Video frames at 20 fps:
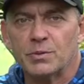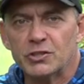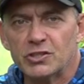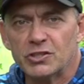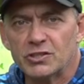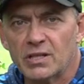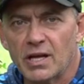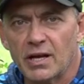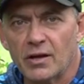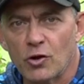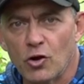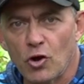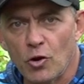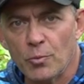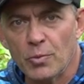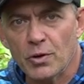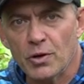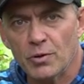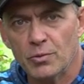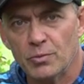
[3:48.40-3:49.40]
species like
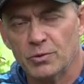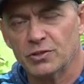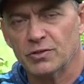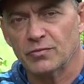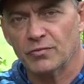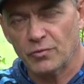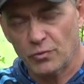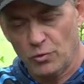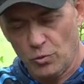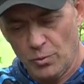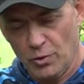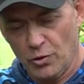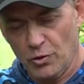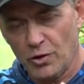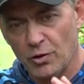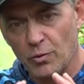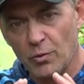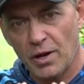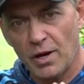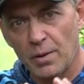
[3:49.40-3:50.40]
Kob, which have normally
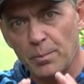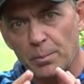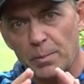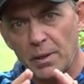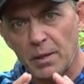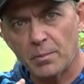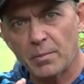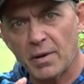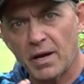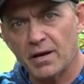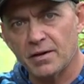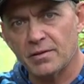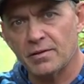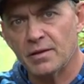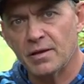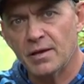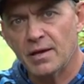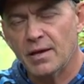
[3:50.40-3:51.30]
got a quite a big mouth,